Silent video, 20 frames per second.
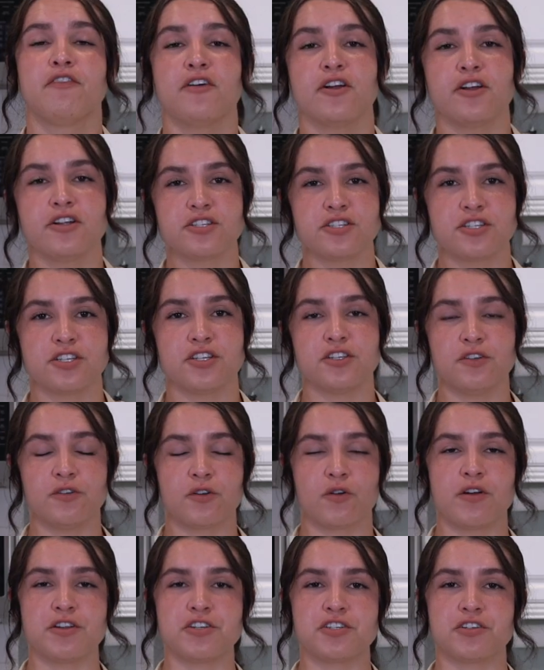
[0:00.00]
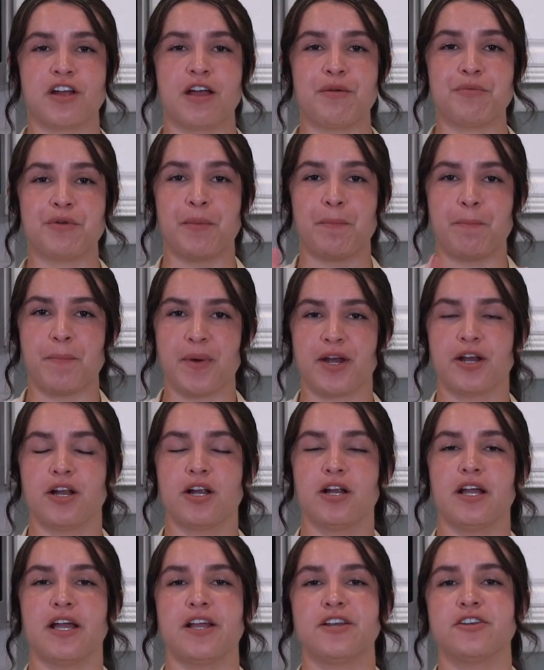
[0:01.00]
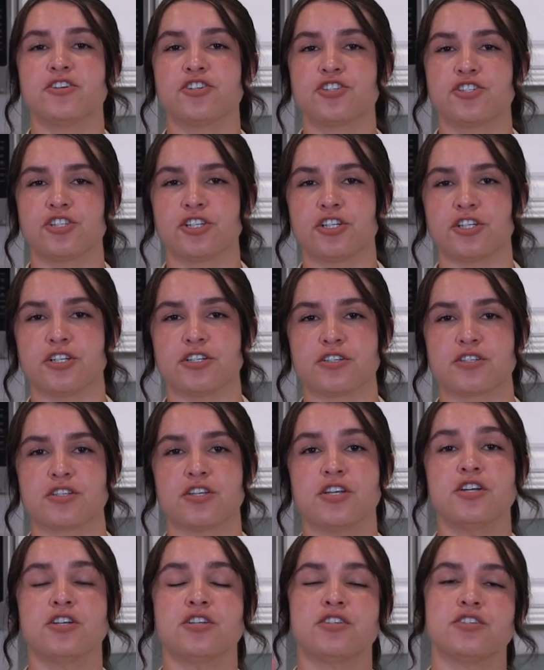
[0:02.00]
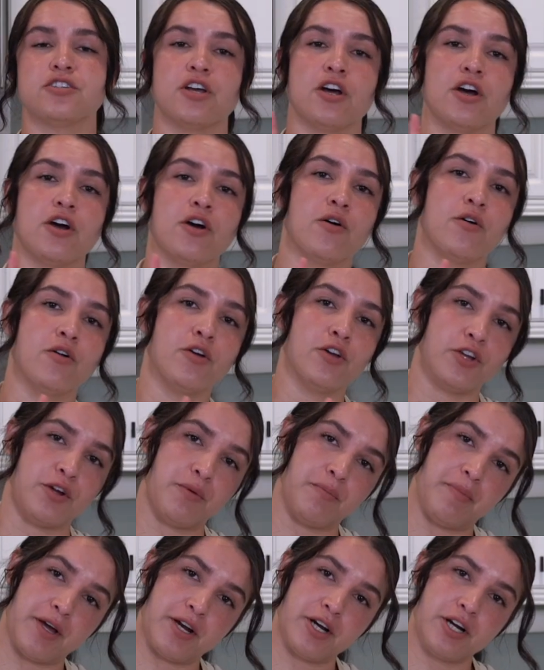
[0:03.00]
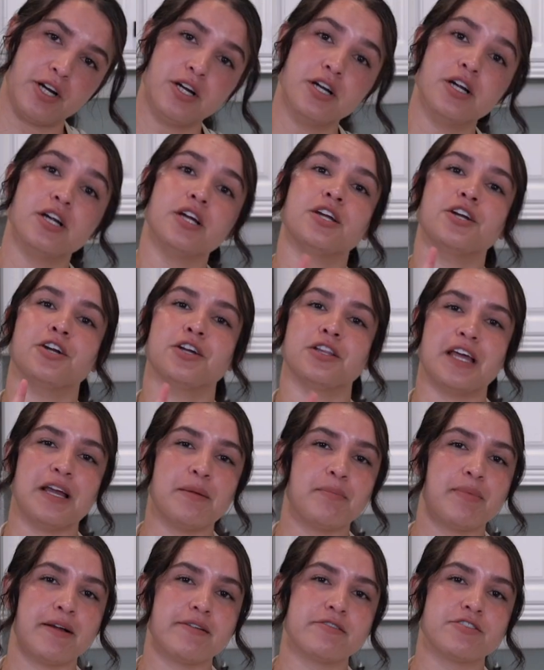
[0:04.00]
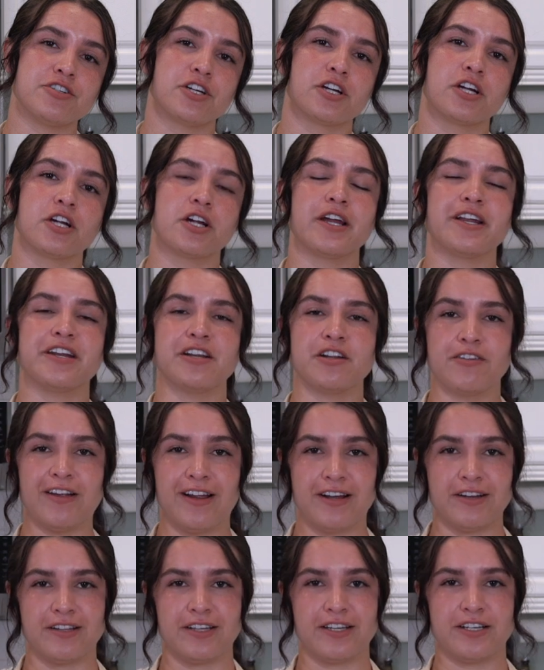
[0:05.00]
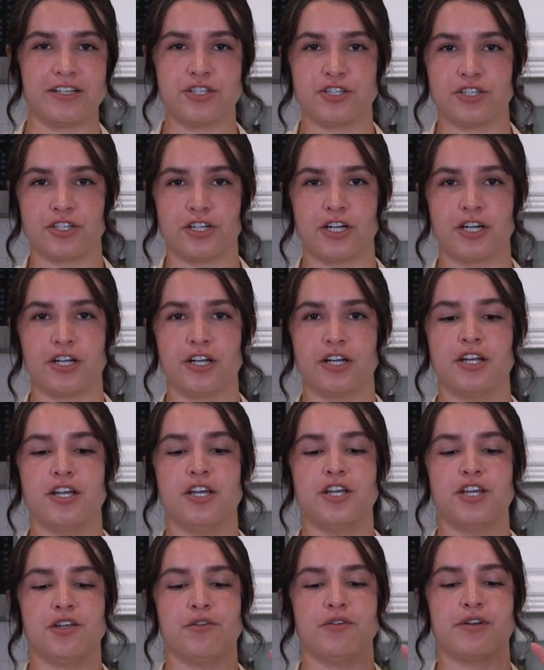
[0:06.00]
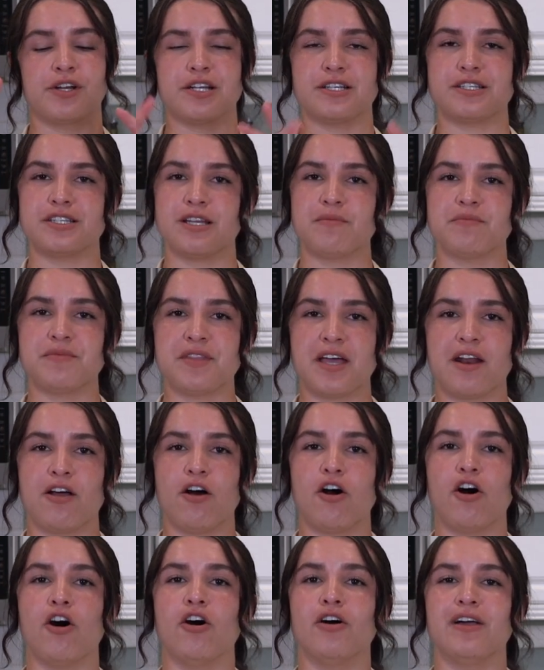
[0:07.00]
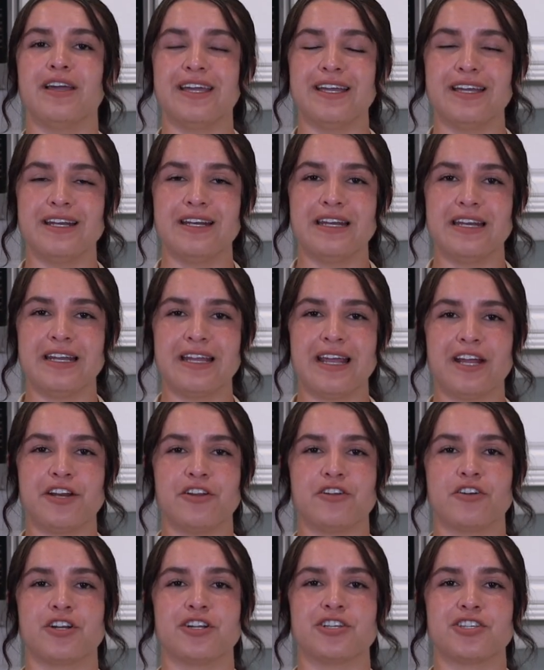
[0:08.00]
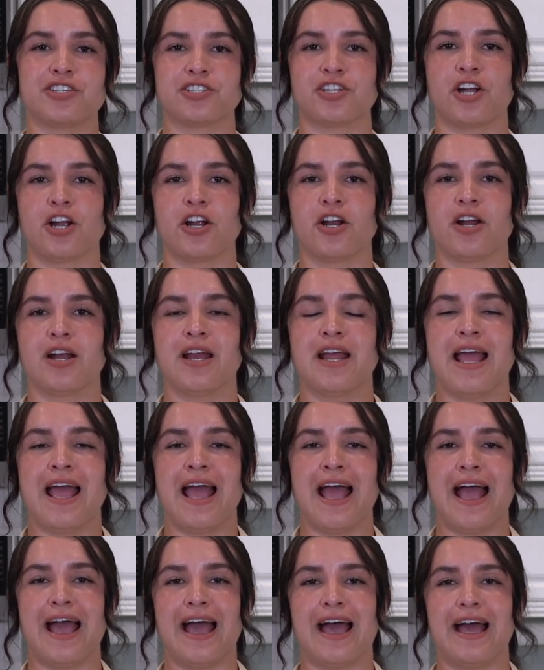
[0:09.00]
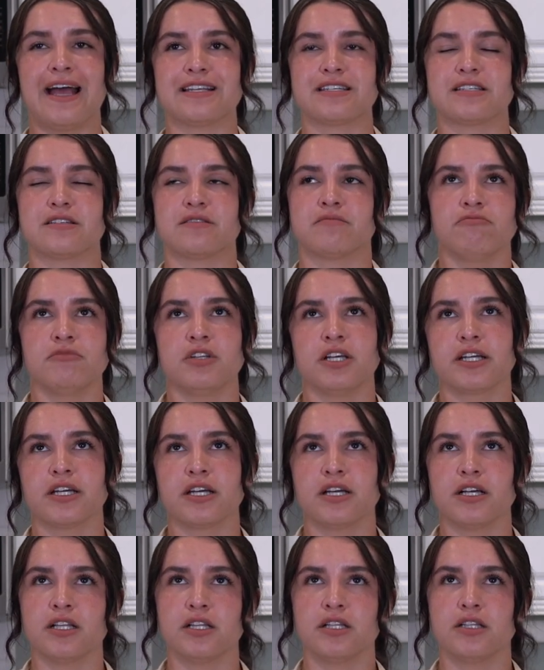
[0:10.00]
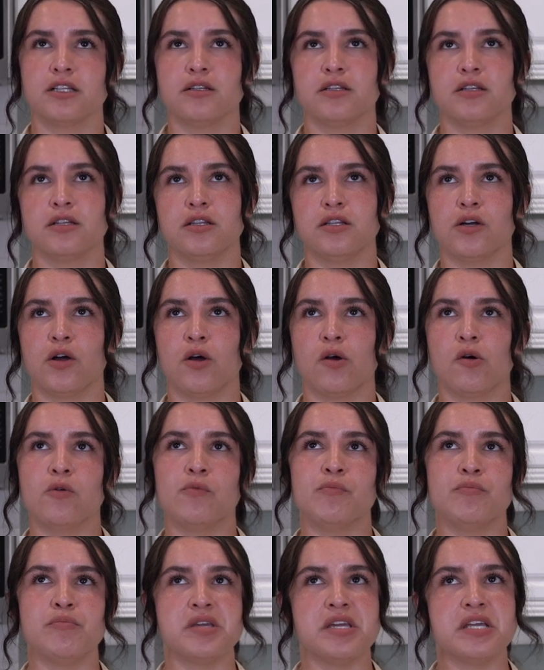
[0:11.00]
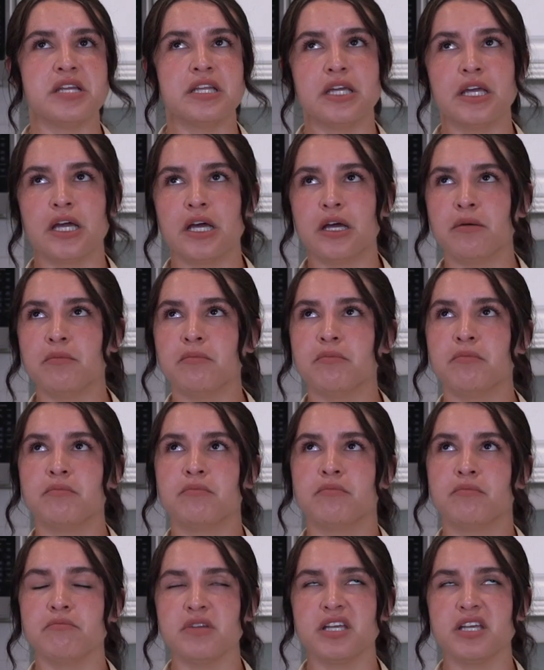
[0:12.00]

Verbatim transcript: First, you're going to grab your butter and your sugars. So your butter, your light brown sugar, and your granulated sugar. You're gonna dump that all in, and you're gonna start at like a low, medium